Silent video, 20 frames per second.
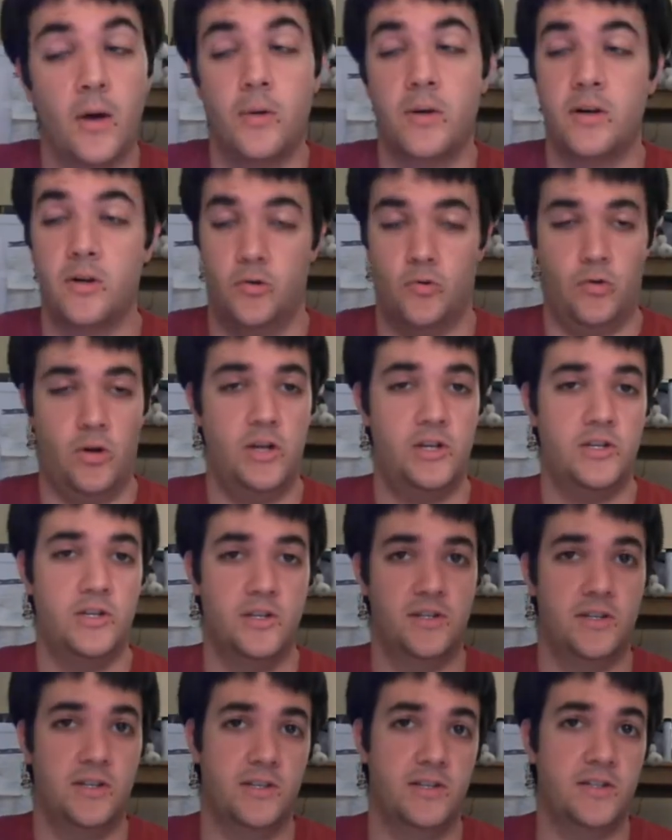Now in the
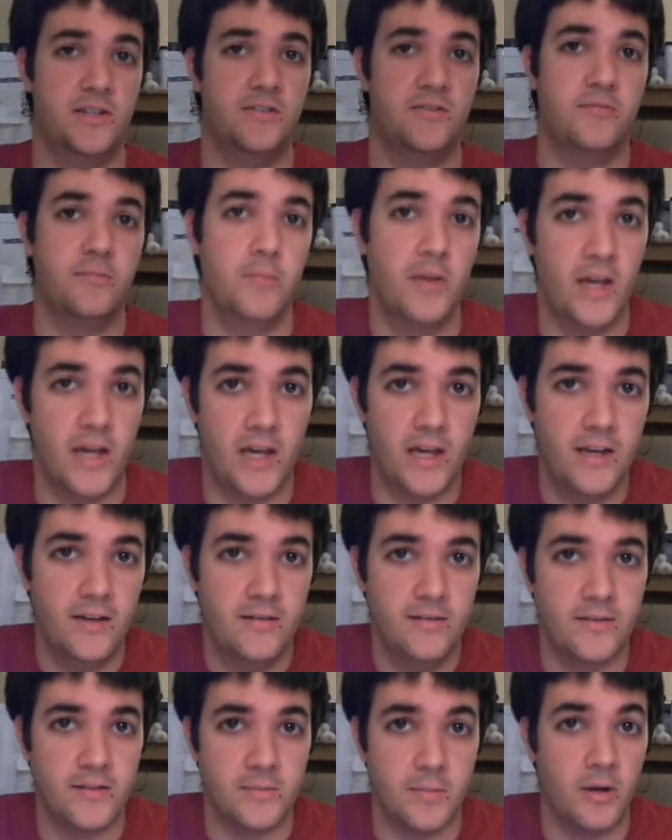graciousness of
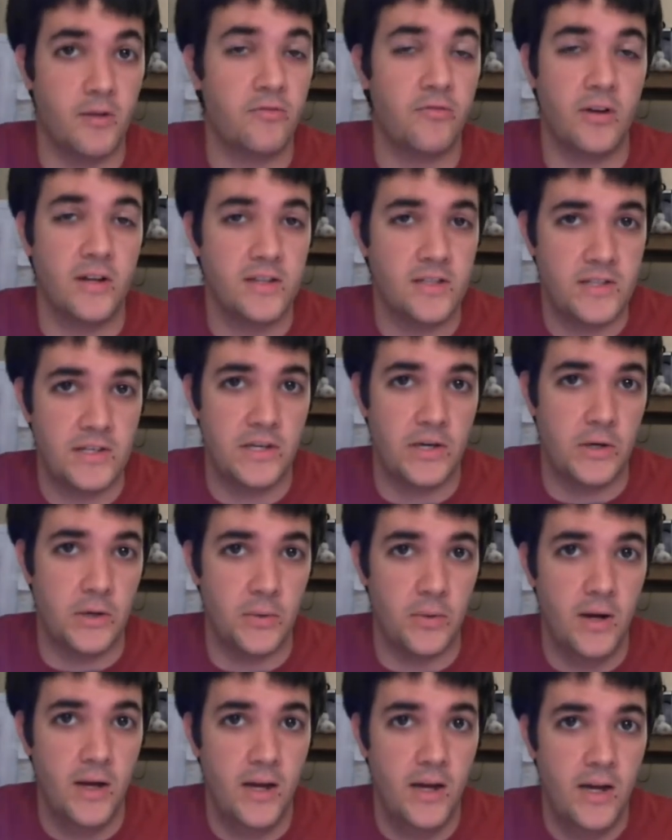me, as my friend to
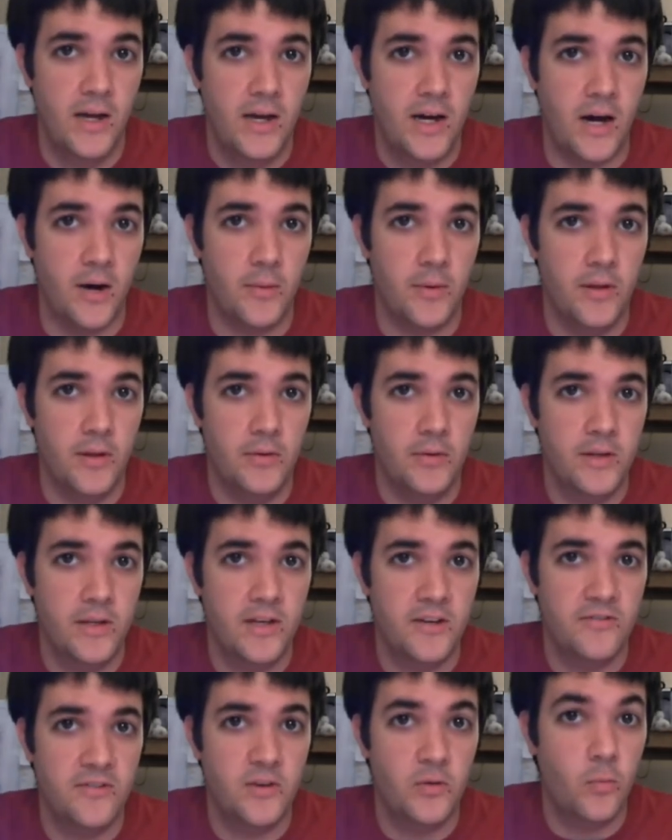you, I will only
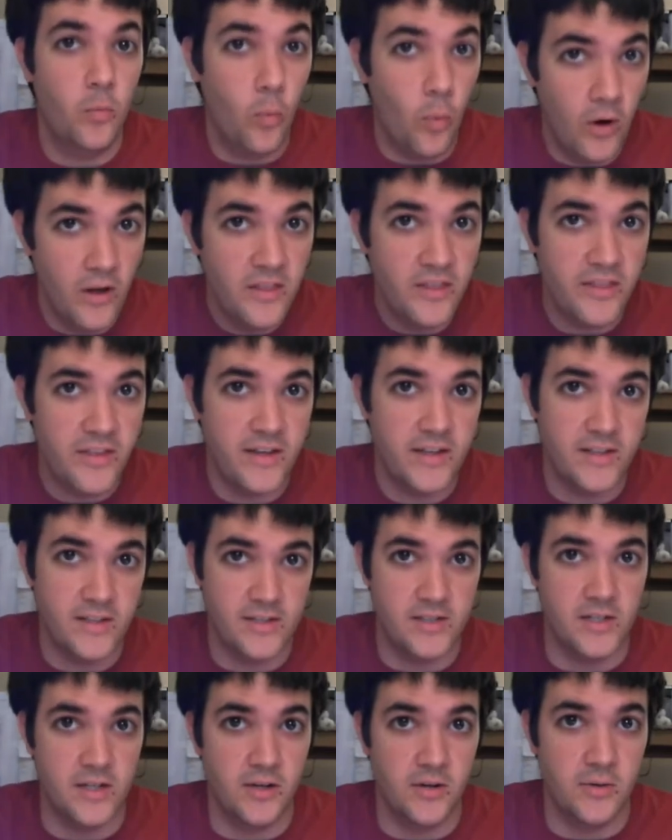give you one thing
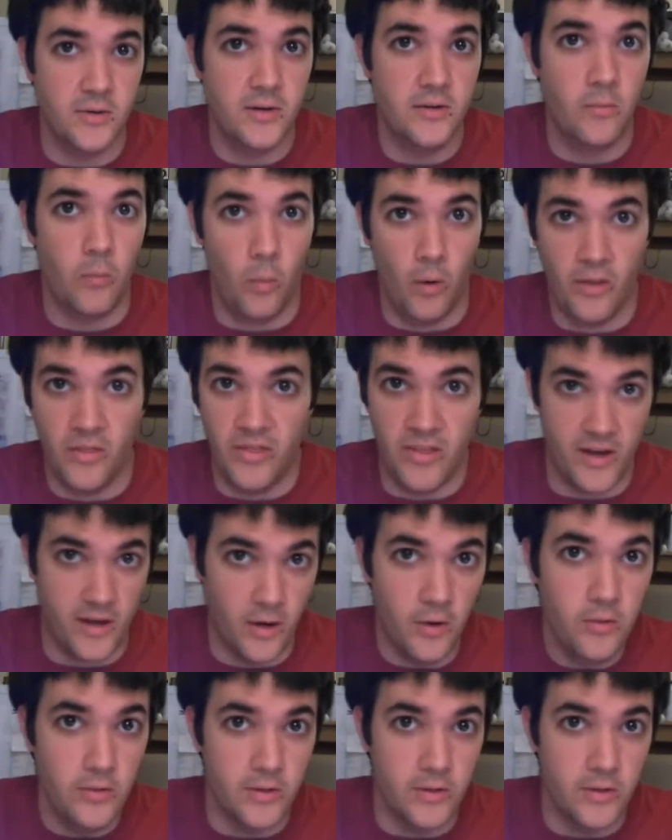to do, and one thing